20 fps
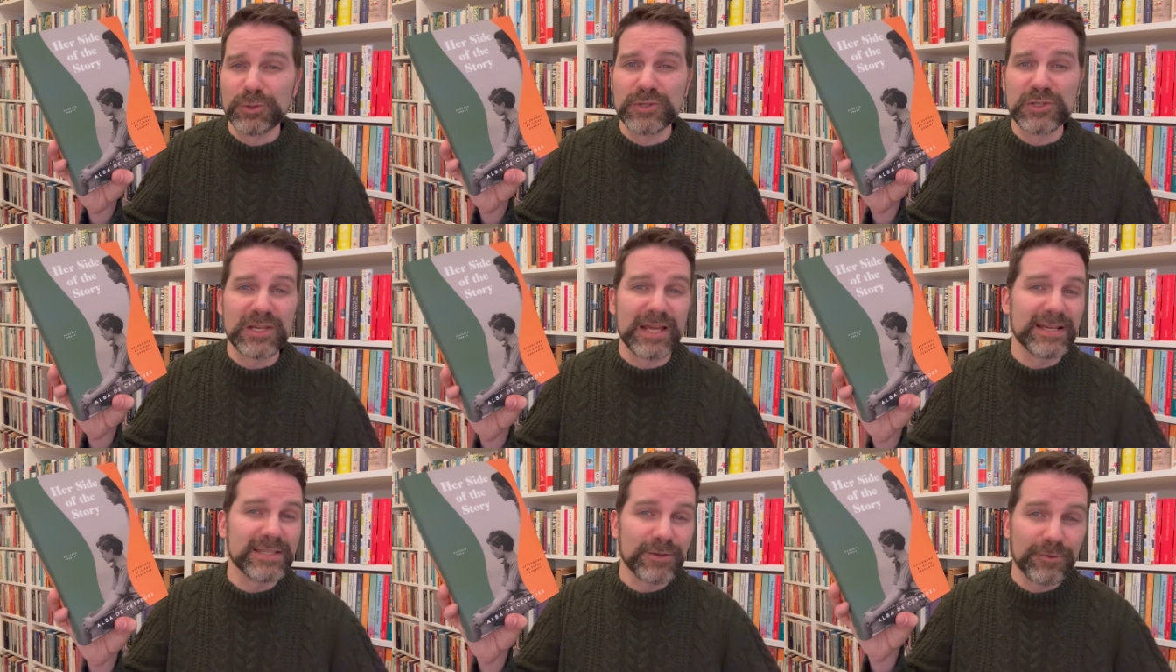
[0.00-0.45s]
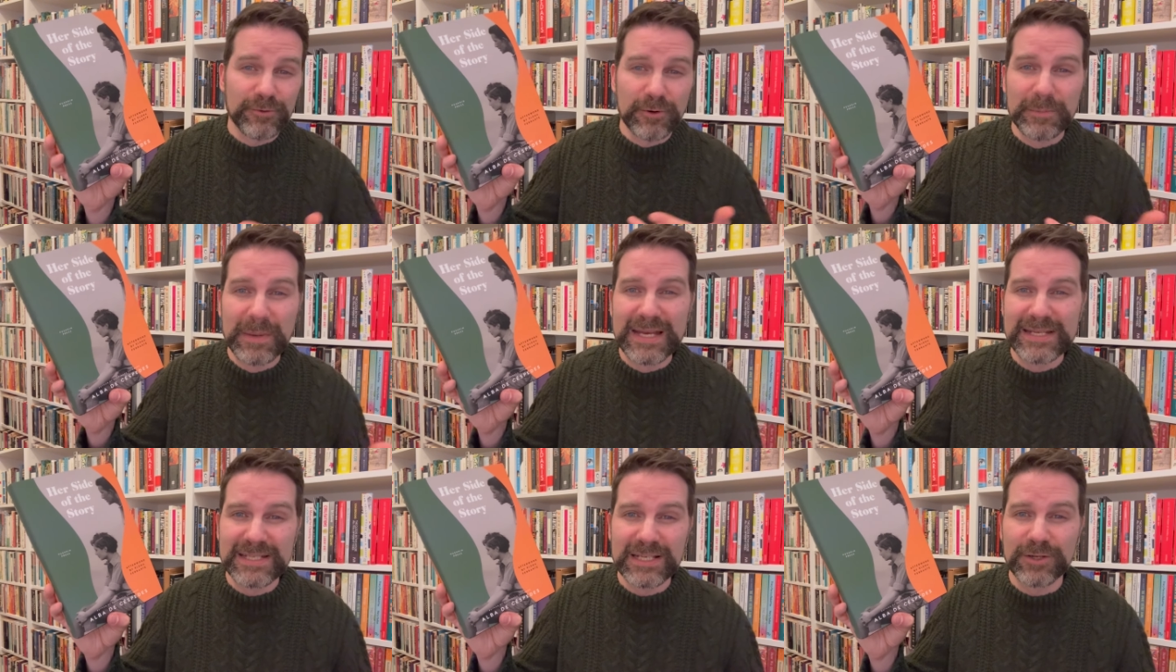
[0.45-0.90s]
she has a
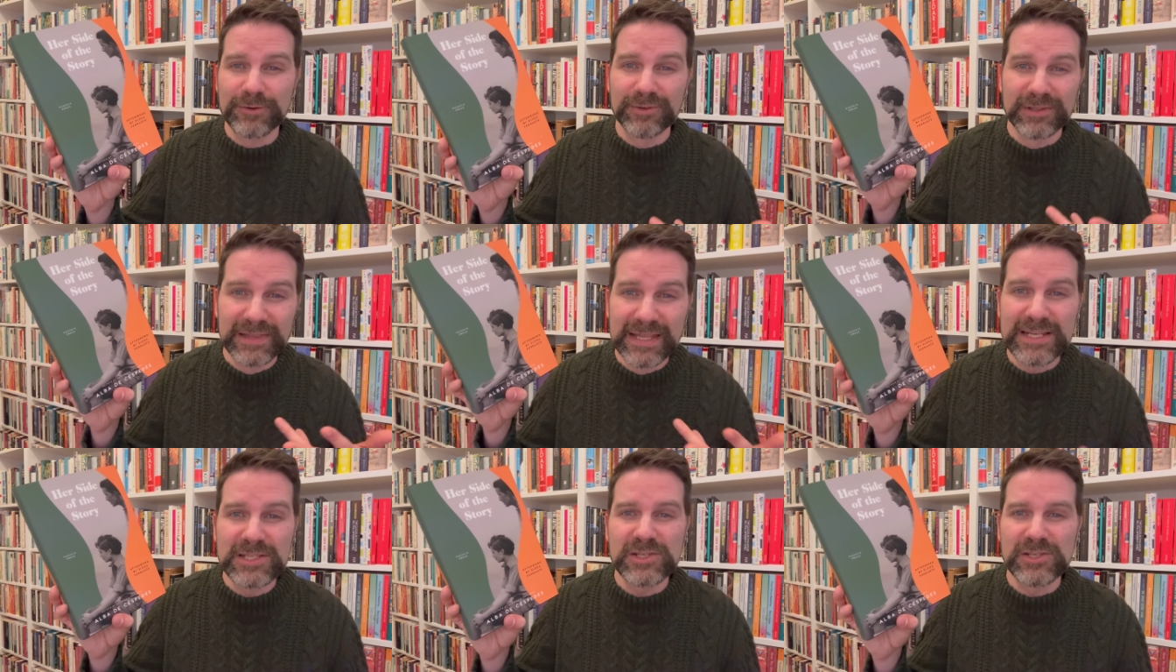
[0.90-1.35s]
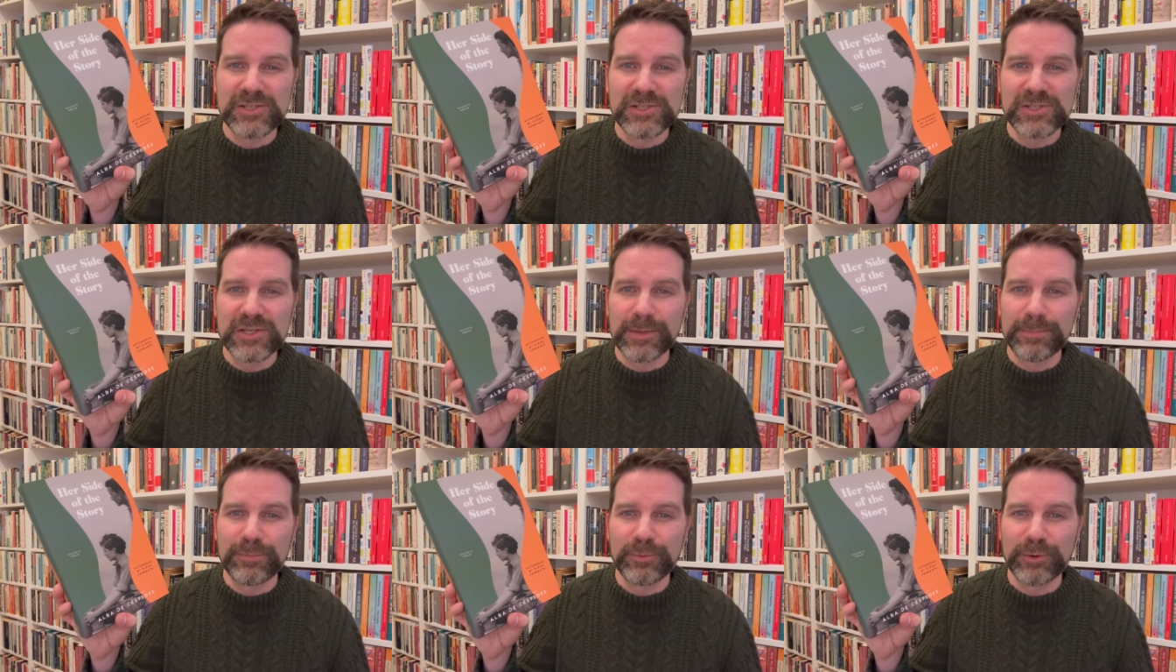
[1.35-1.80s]
romantic
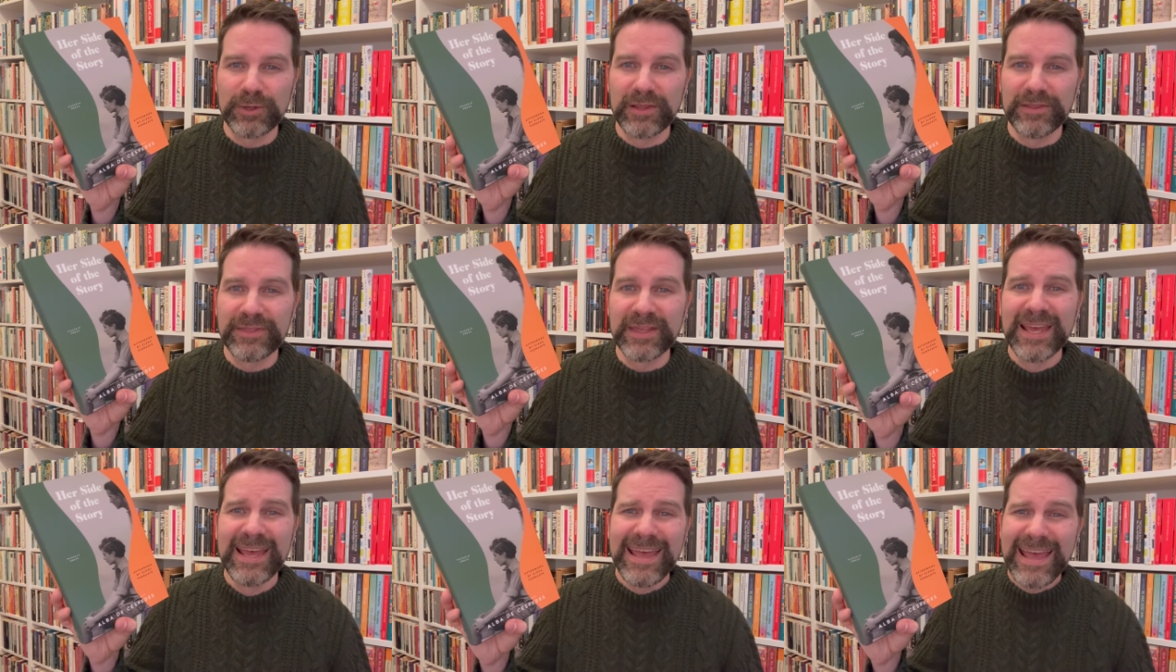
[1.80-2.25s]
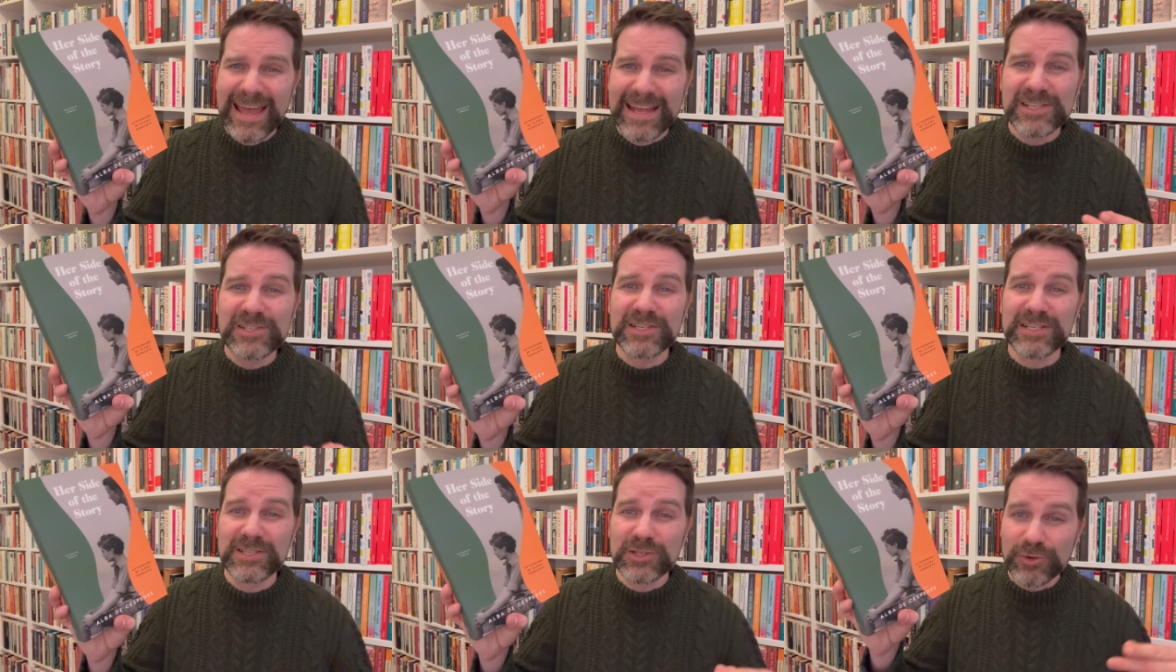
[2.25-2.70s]
relationship with, and
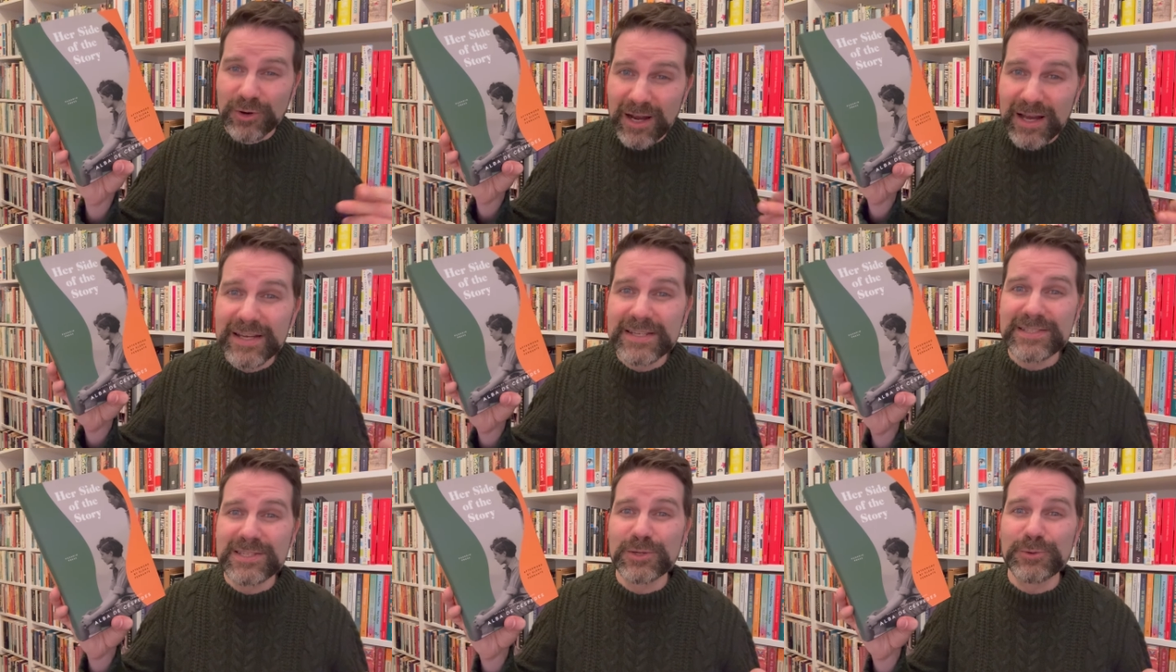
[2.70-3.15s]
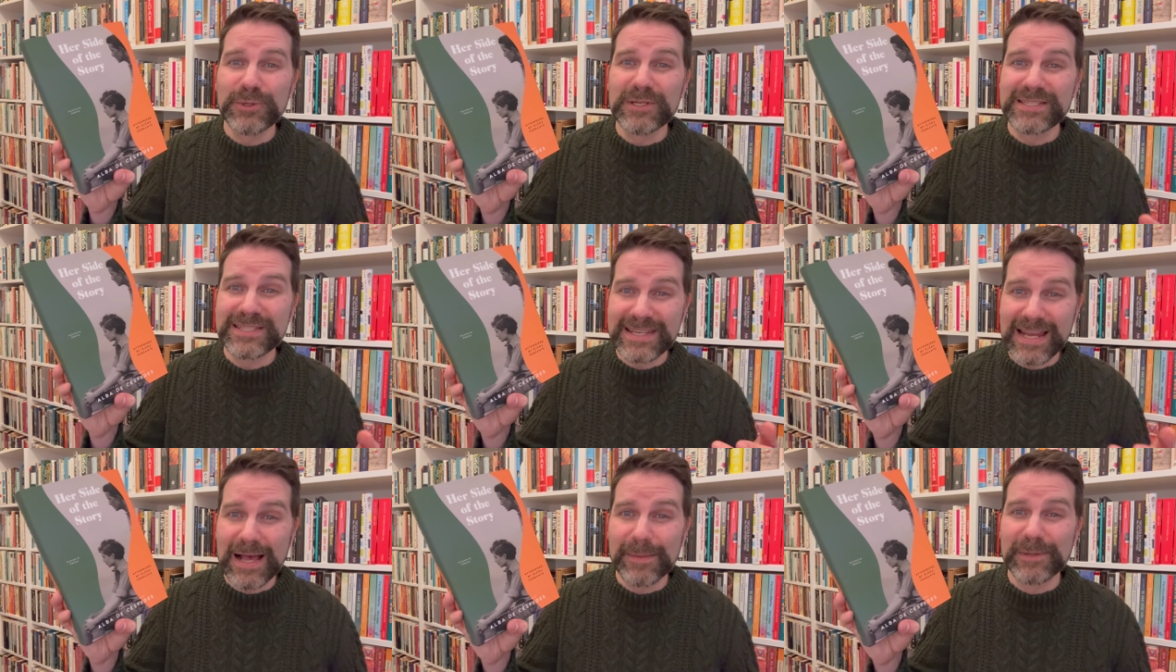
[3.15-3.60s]
she tries to
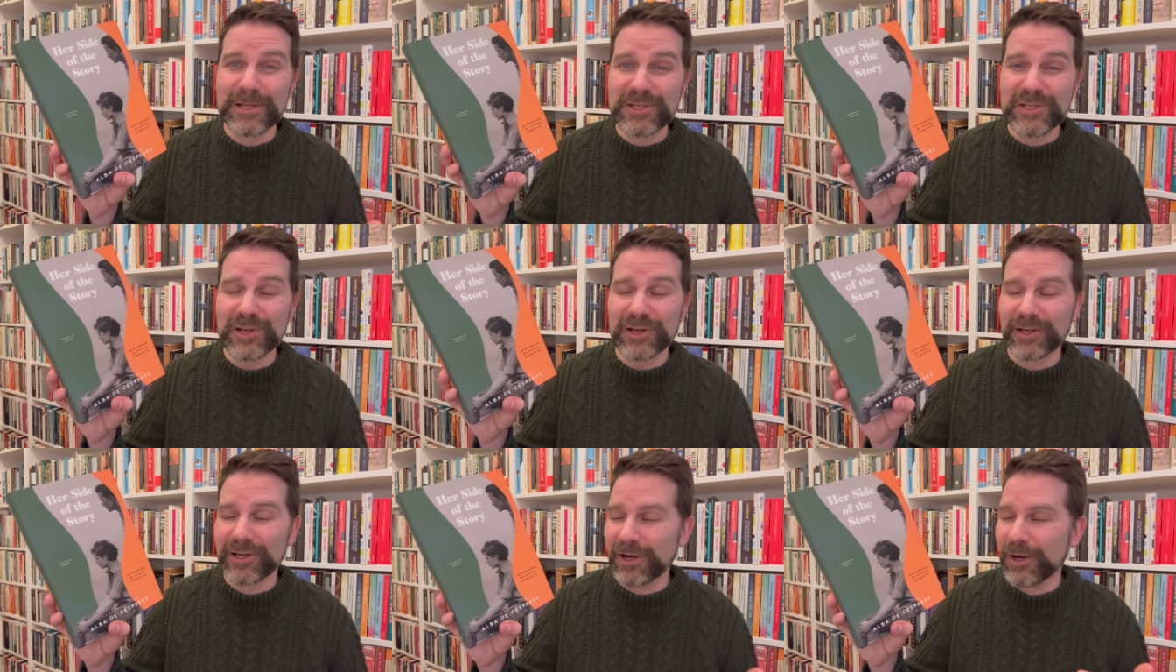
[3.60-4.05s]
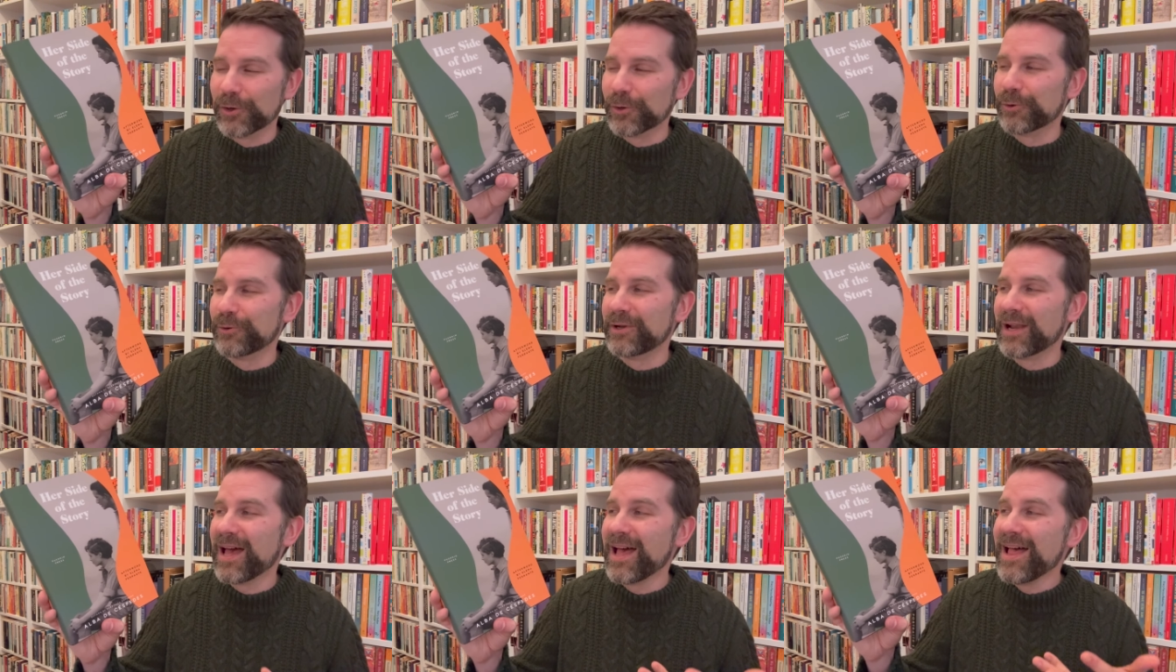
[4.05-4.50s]
establish her
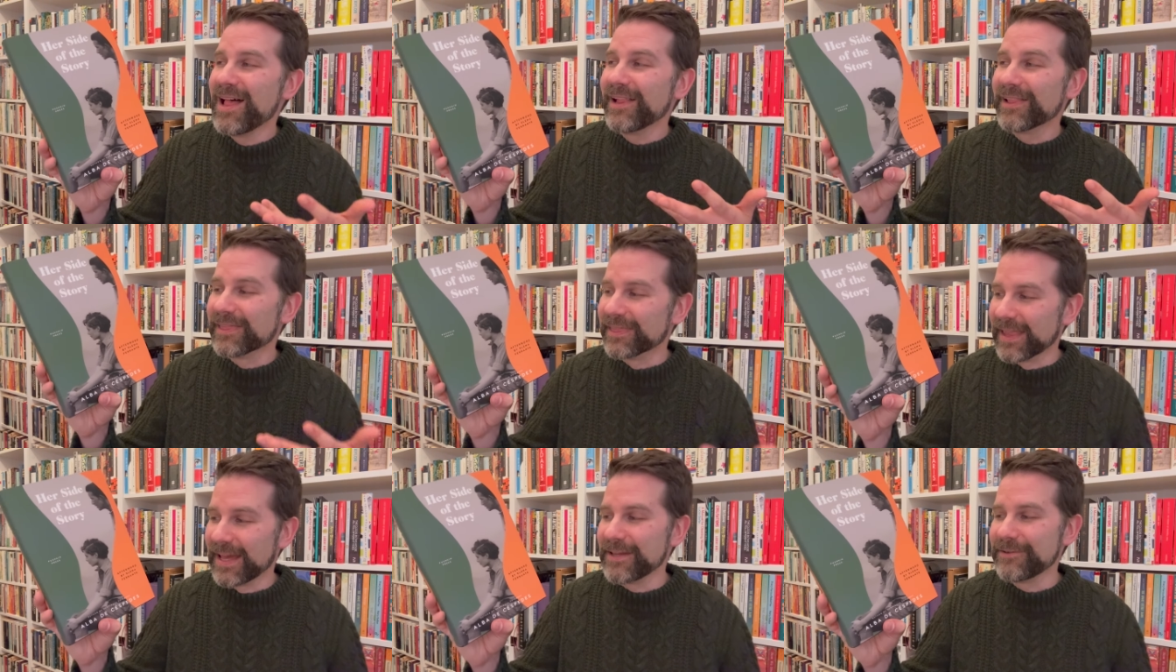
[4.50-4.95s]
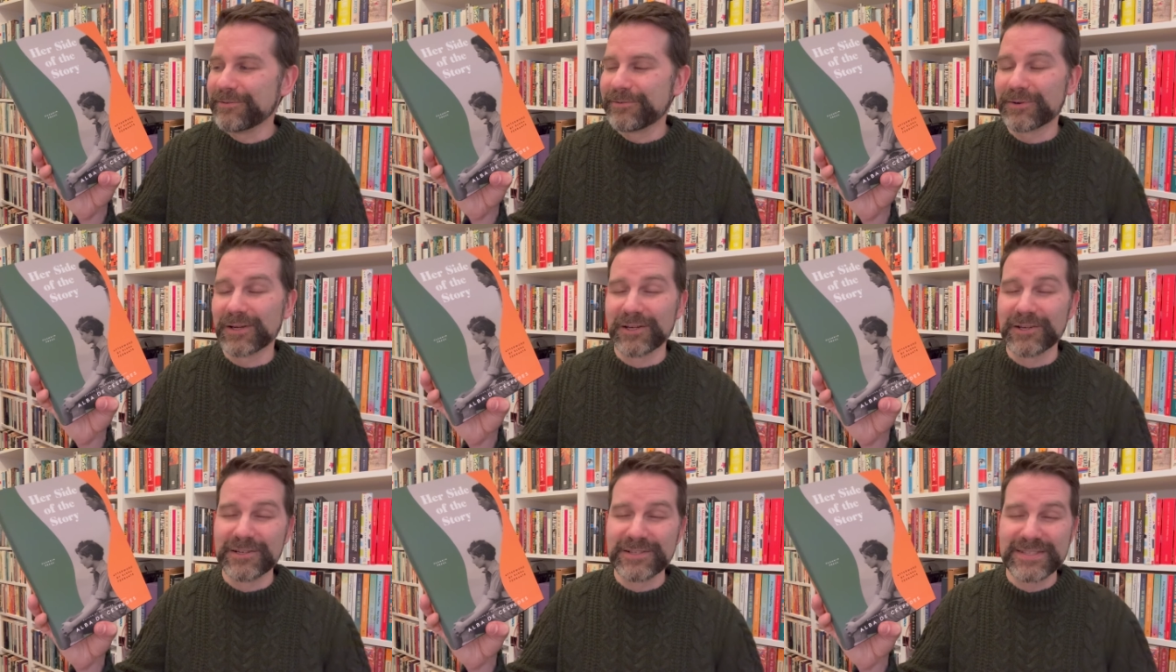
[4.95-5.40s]
own life
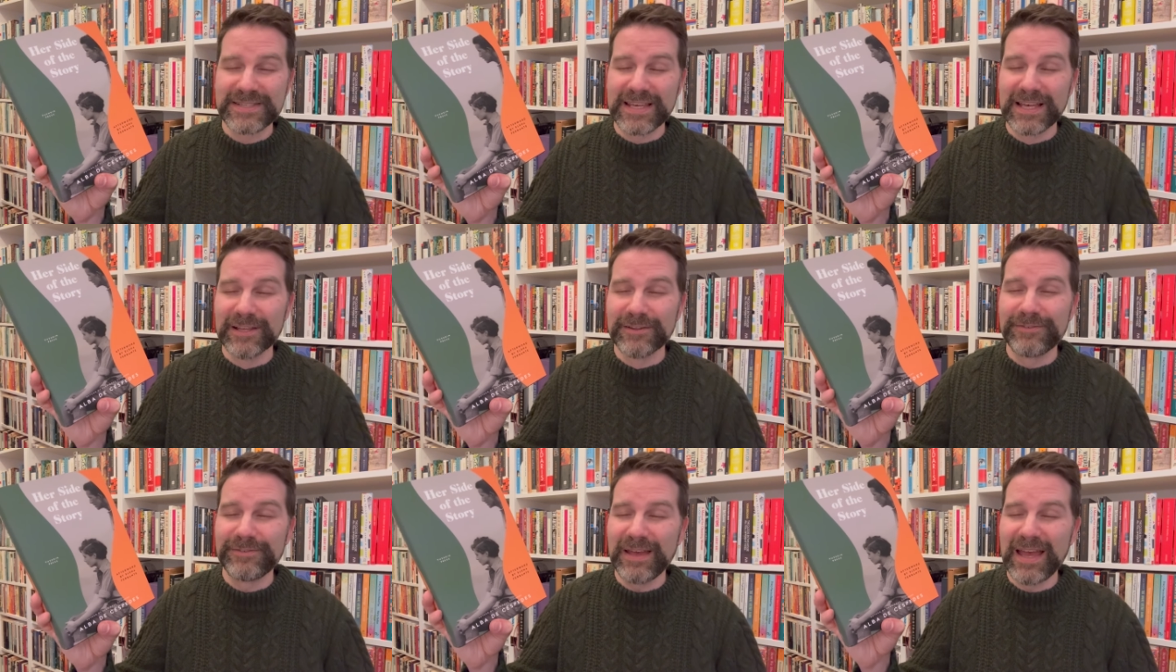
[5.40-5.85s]
for herself.